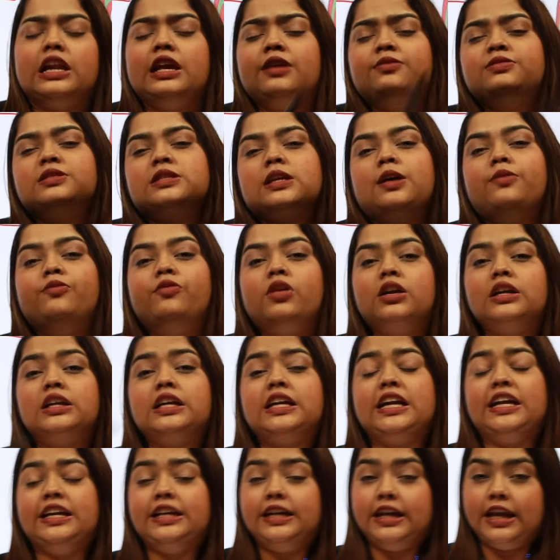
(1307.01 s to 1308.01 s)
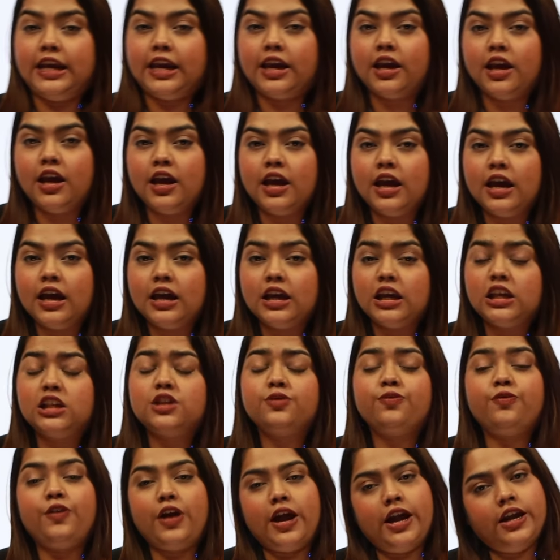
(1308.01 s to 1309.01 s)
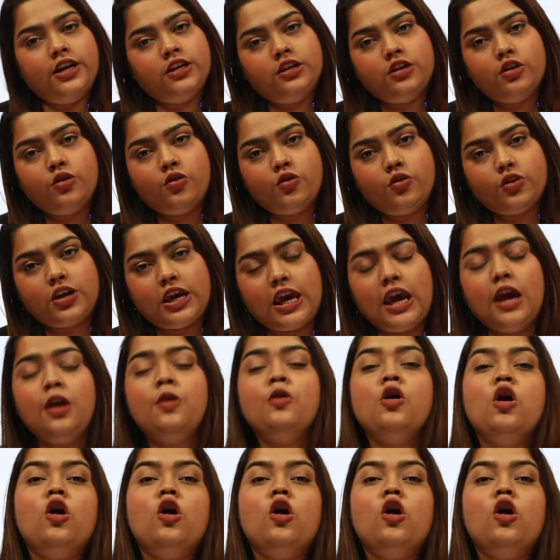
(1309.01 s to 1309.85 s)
If someone kidney is failed, okay,